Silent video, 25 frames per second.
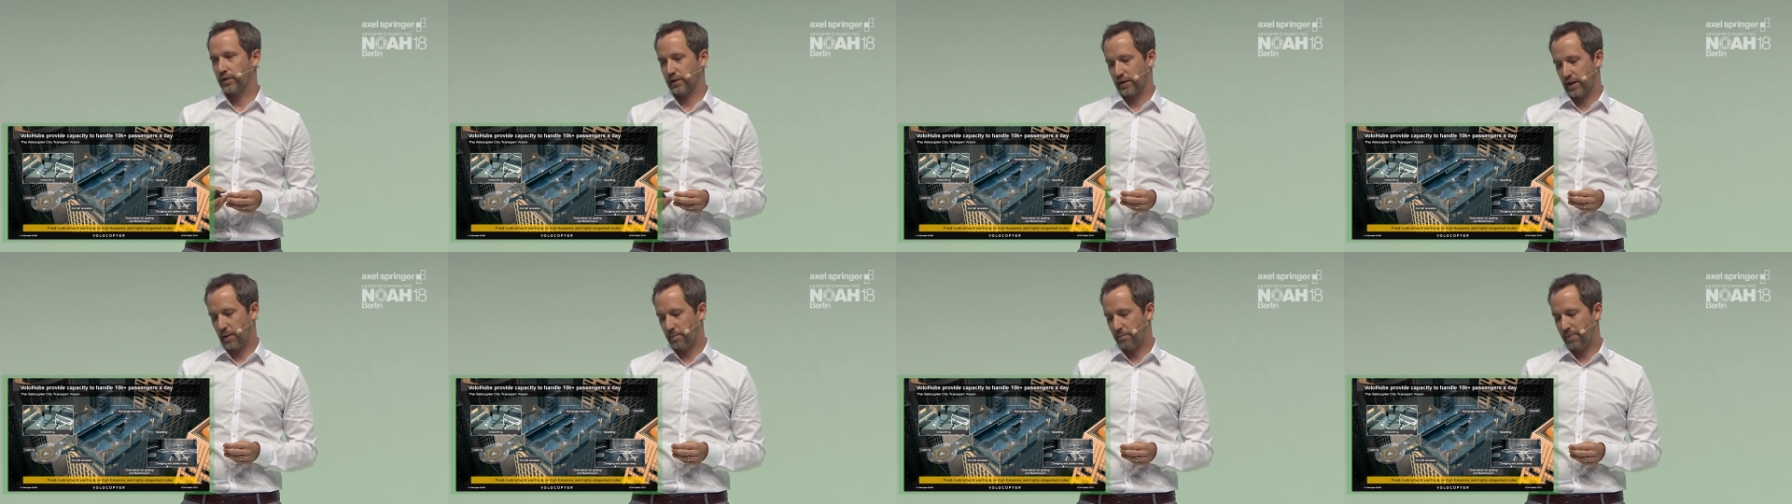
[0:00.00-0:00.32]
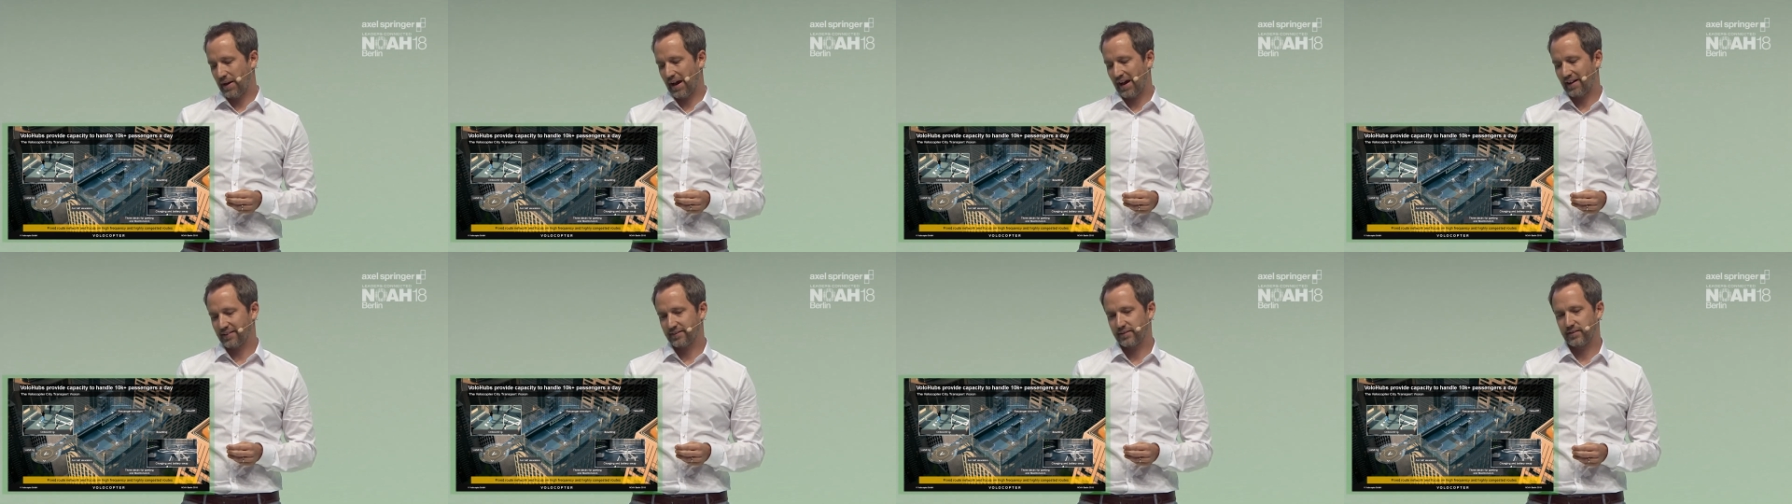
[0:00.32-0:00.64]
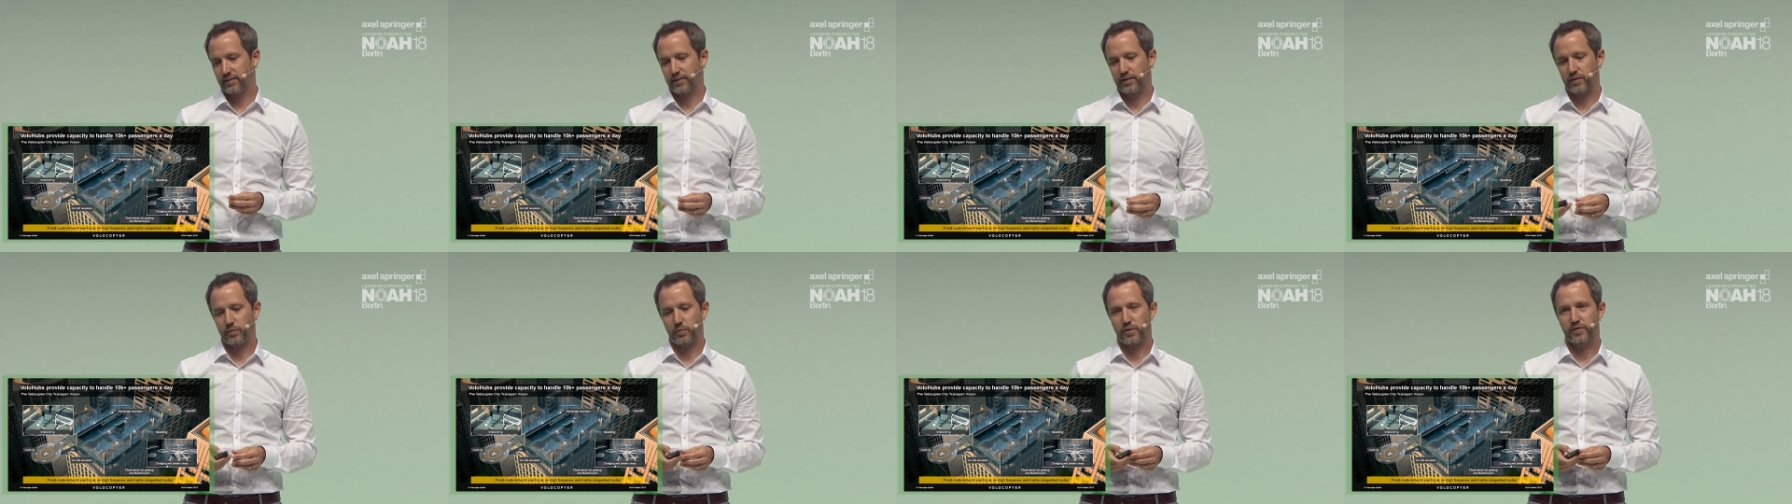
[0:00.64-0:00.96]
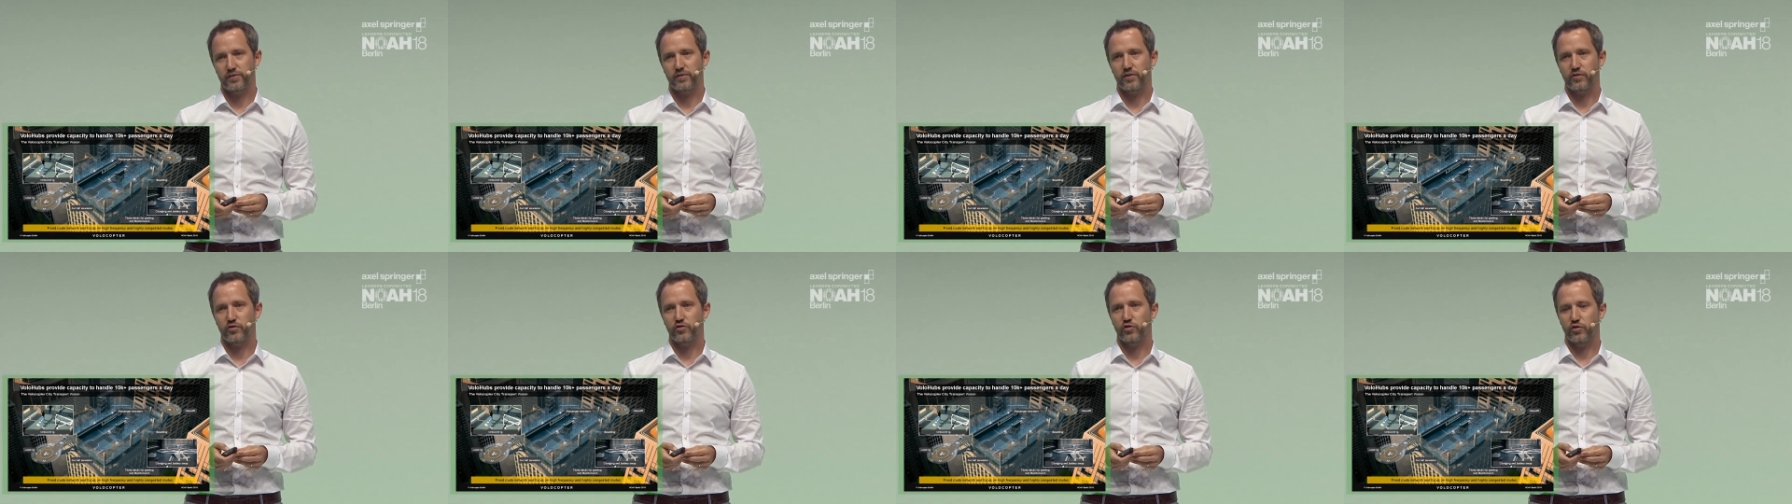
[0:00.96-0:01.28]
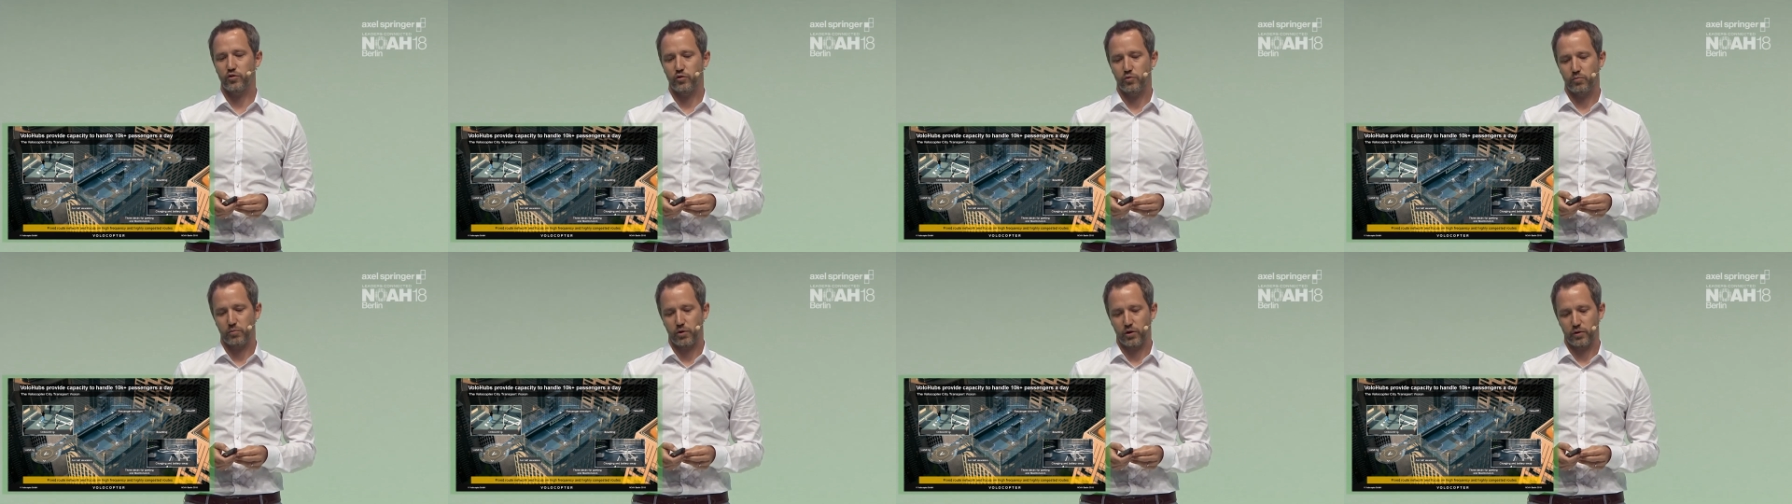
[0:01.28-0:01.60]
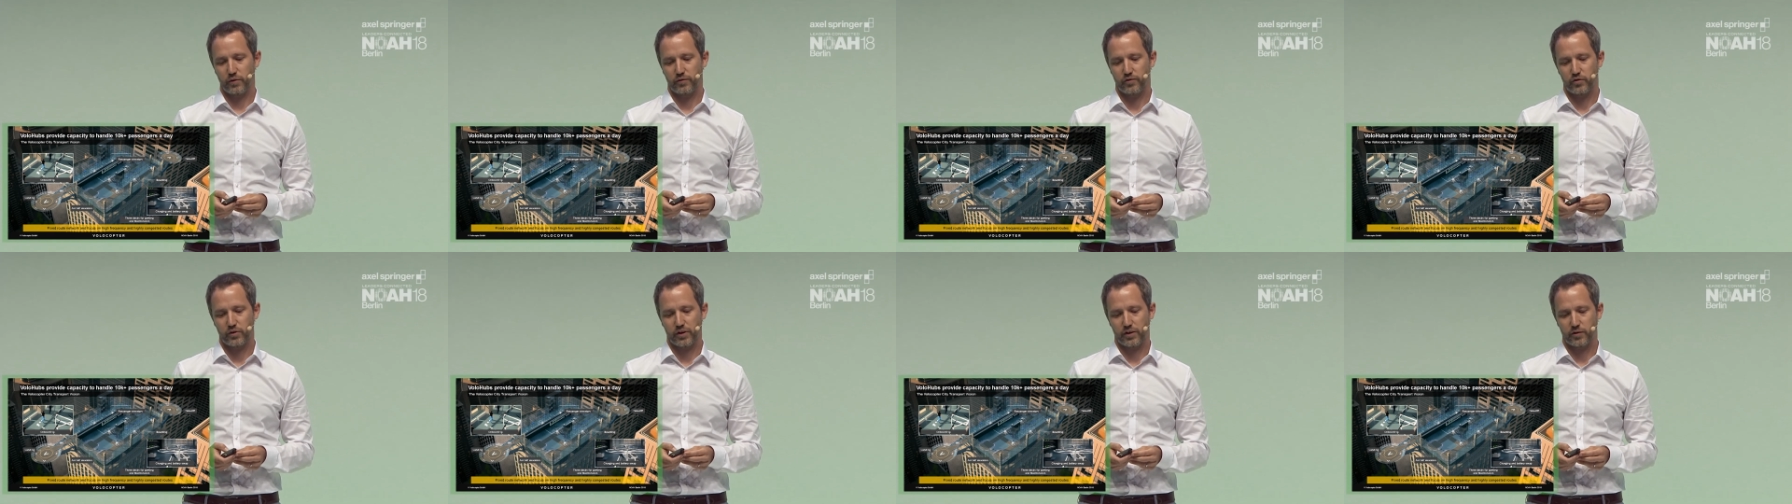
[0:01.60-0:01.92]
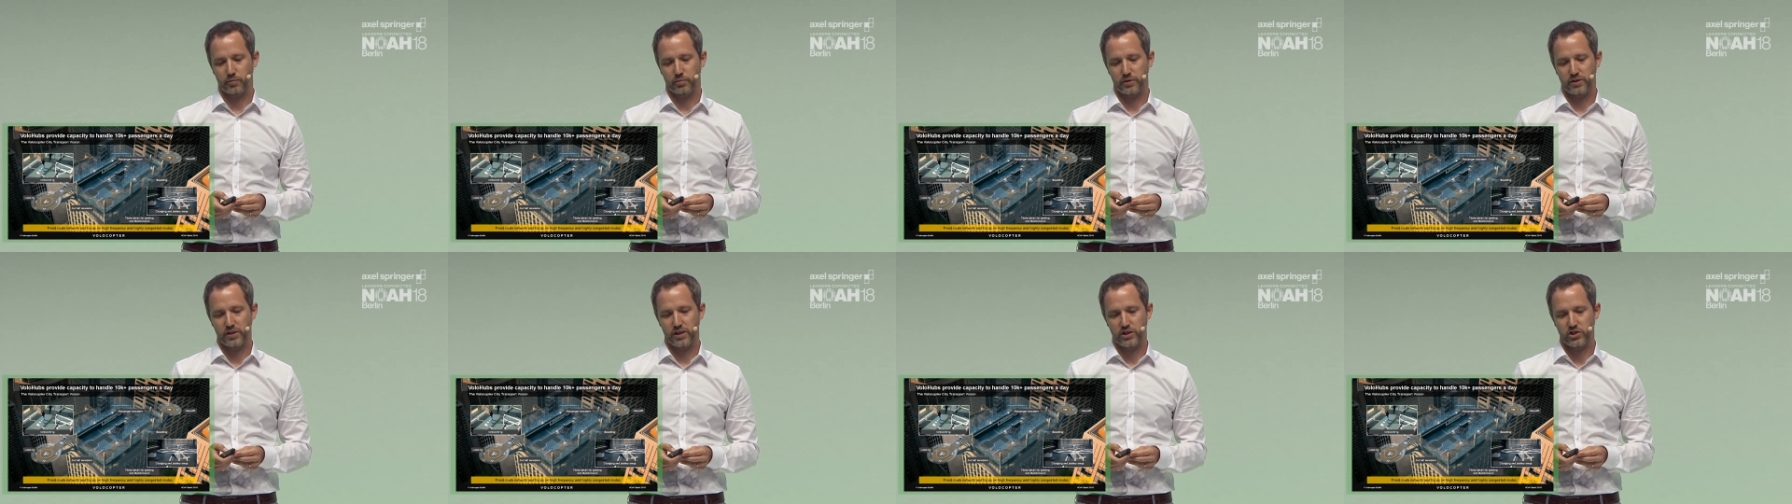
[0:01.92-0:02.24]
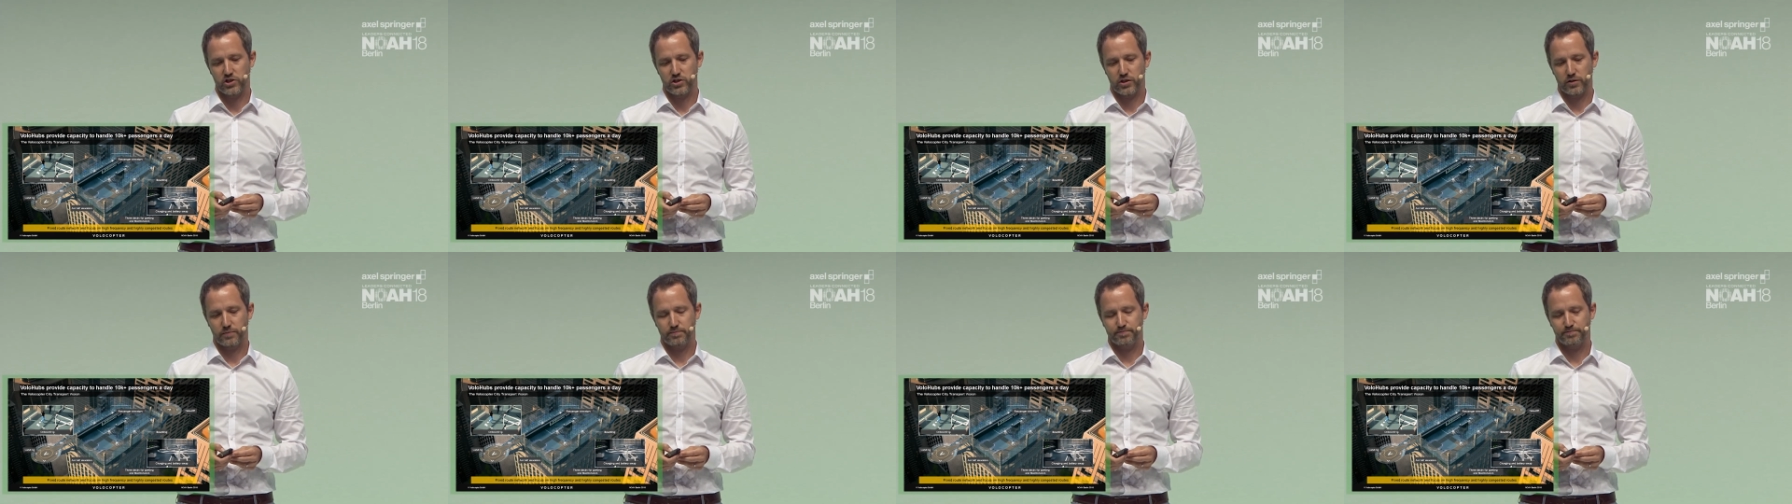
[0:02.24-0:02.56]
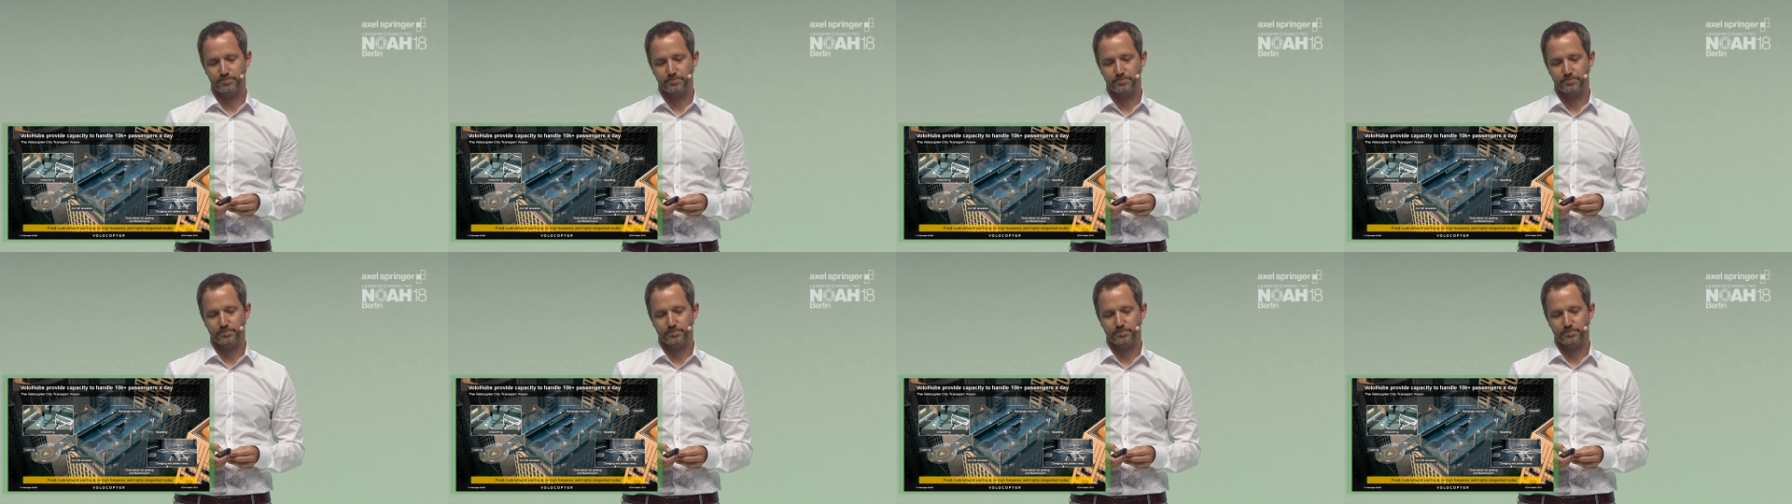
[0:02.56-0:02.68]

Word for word: capacity with such a new mode of transportation.